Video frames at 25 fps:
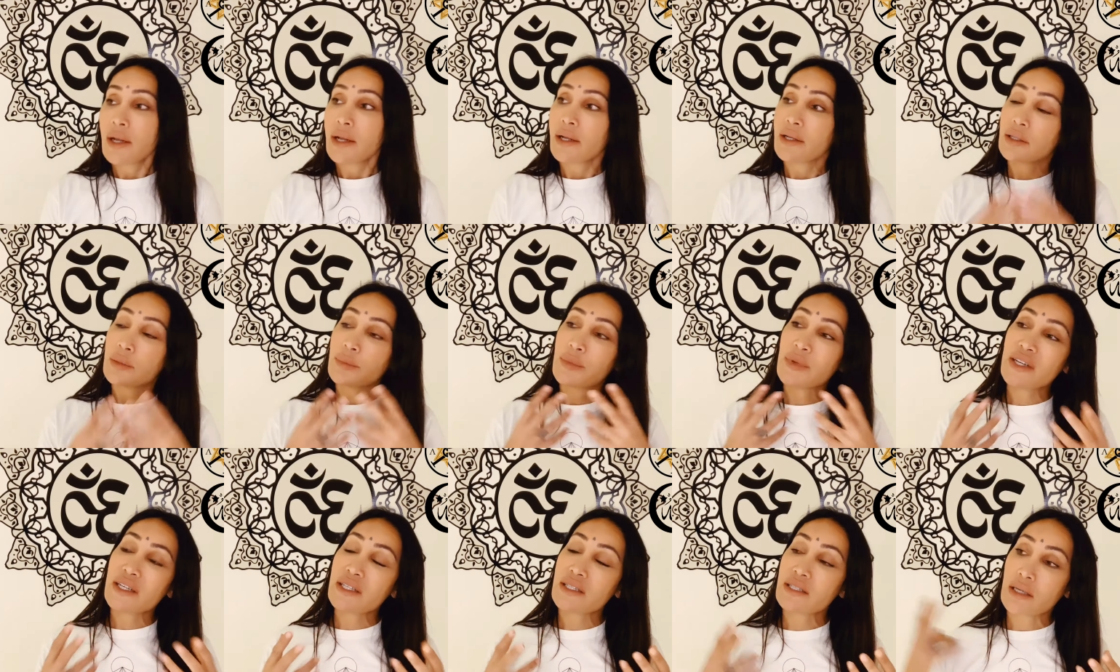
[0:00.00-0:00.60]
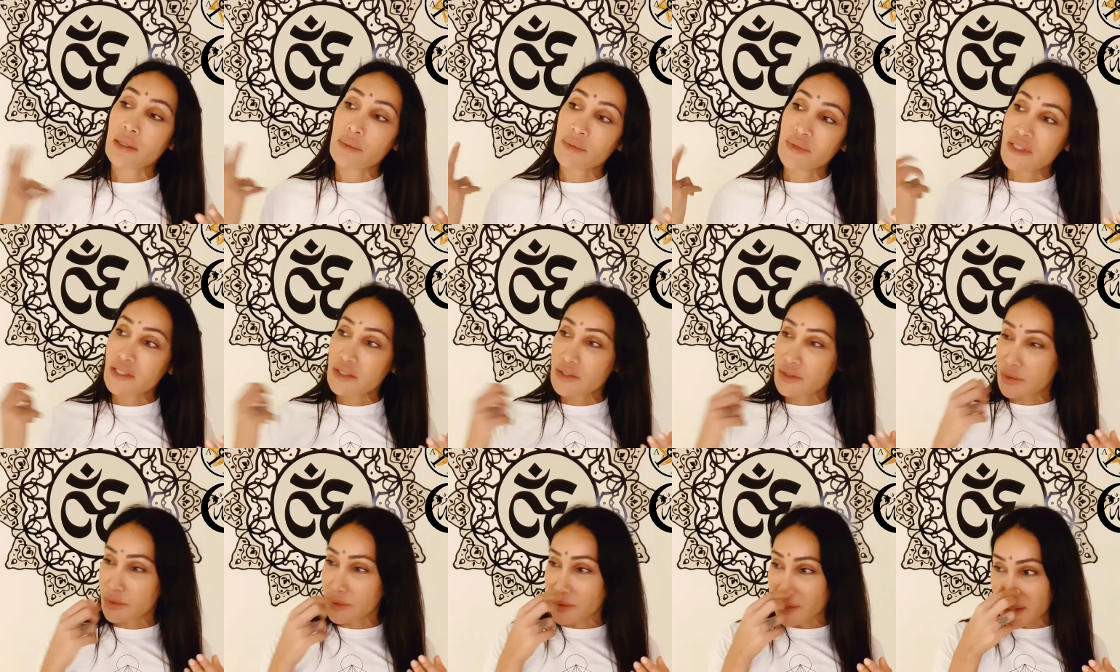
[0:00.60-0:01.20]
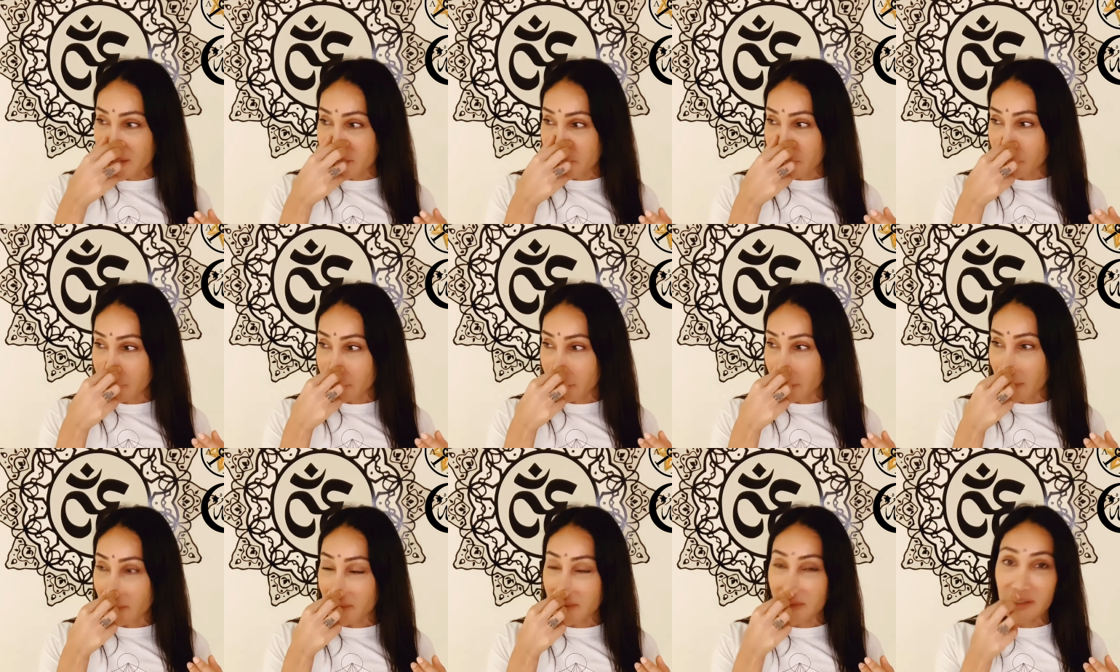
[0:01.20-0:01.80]
In the meantime, these 2 guys who
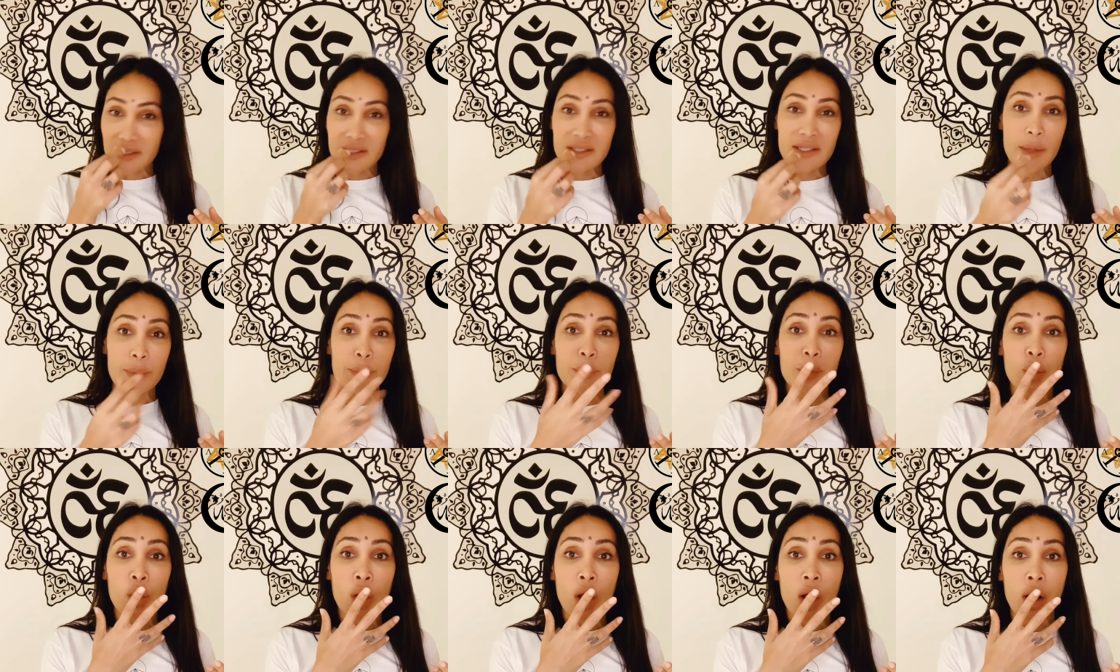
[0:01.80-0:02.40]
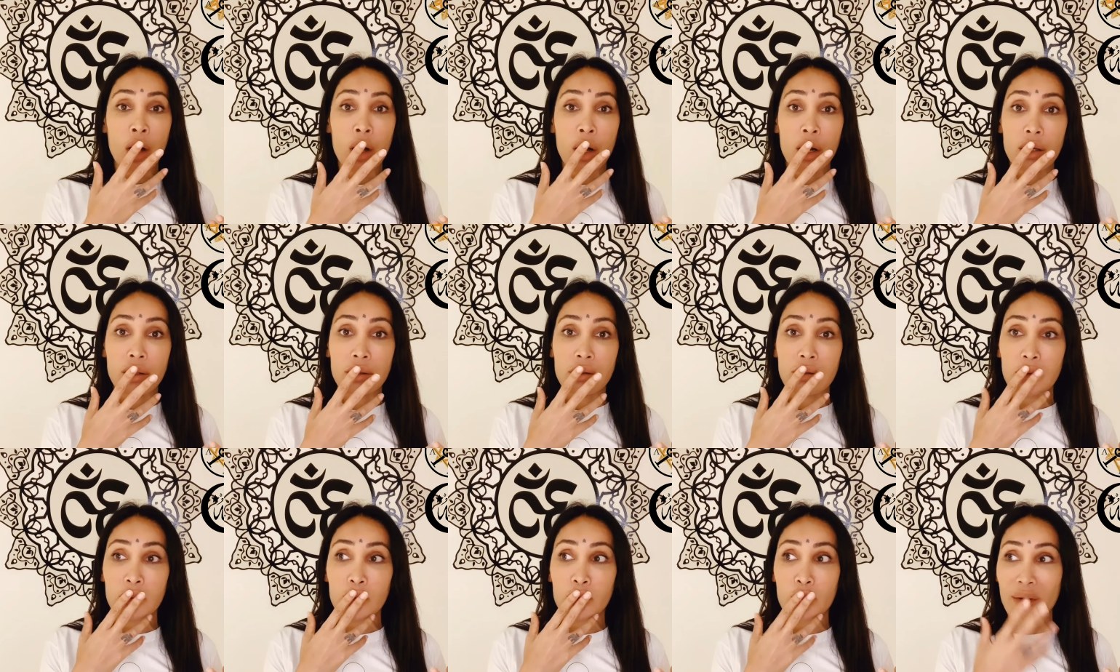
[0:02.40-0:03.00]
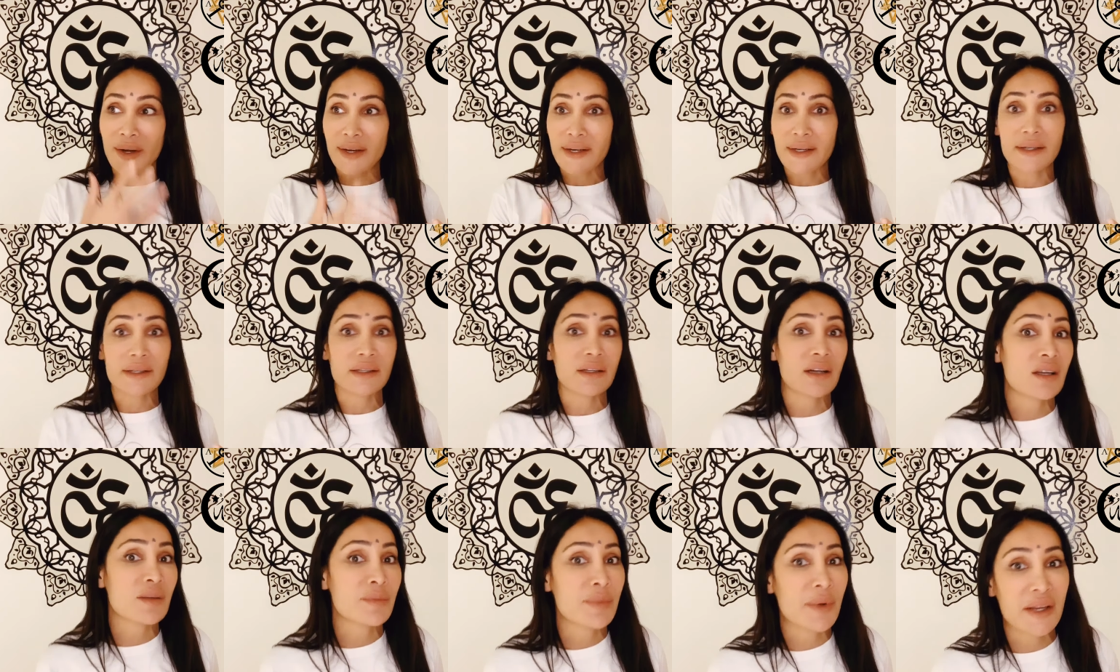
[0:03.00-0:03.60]
look after the temple are wailing
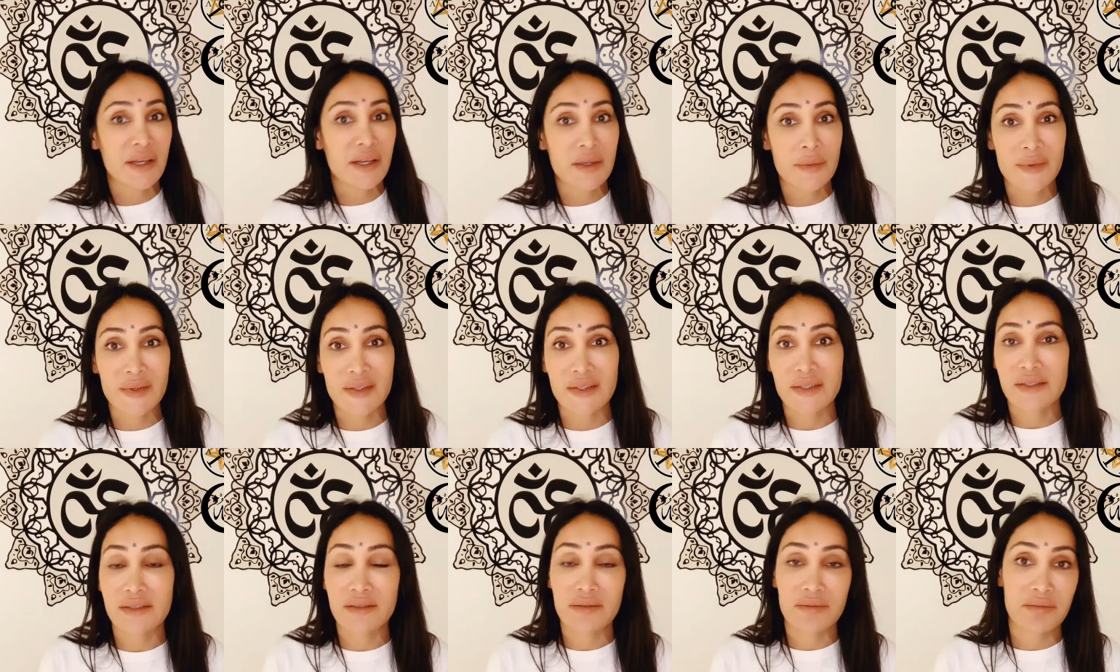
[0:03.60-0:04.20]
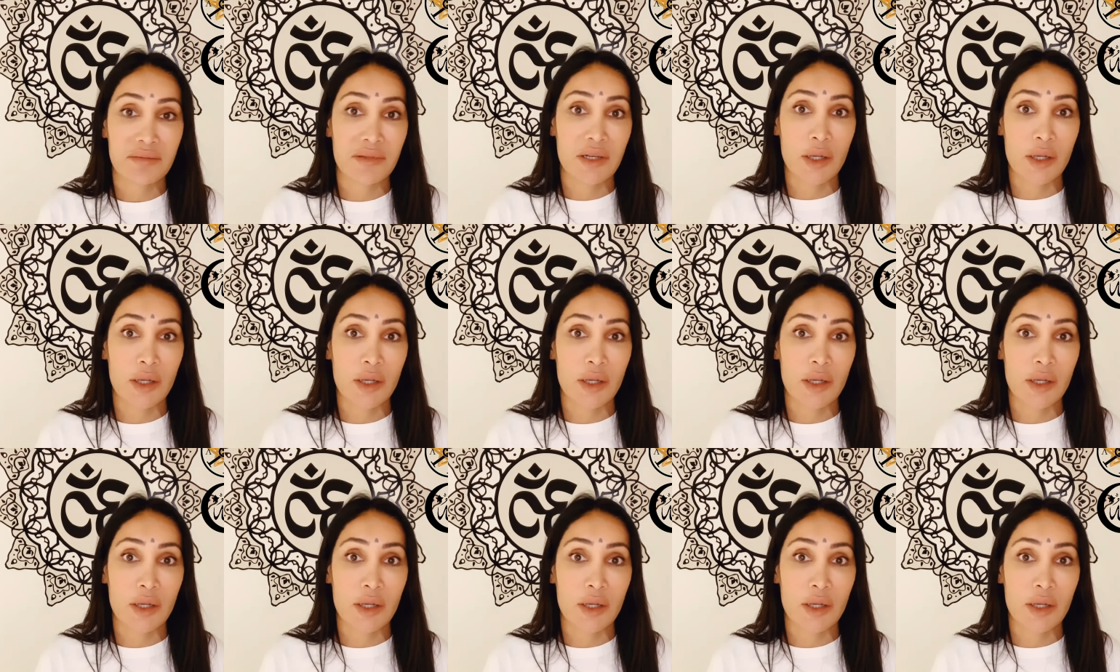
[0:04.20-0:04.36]
like babies.